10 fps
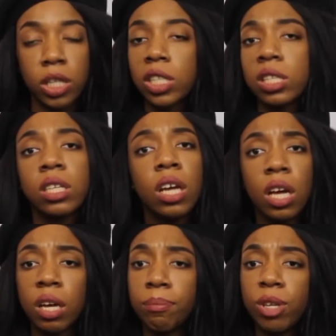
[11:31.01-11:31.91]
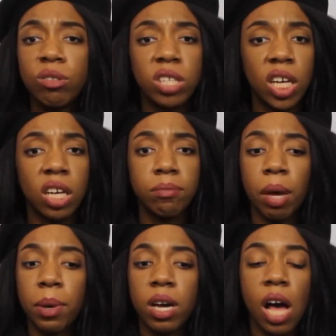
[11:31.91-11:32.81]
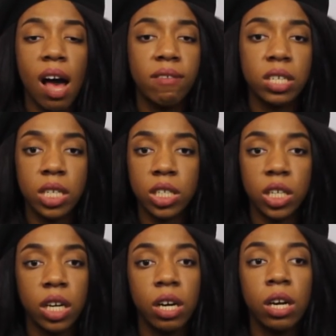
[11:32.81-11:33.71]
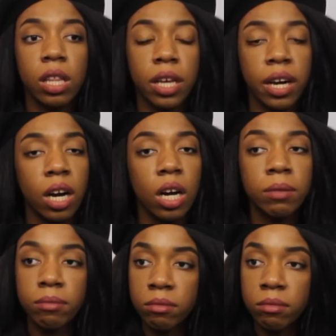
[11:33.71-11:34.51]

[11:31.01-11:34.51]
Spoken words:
Just music, maybe a conversation here or there.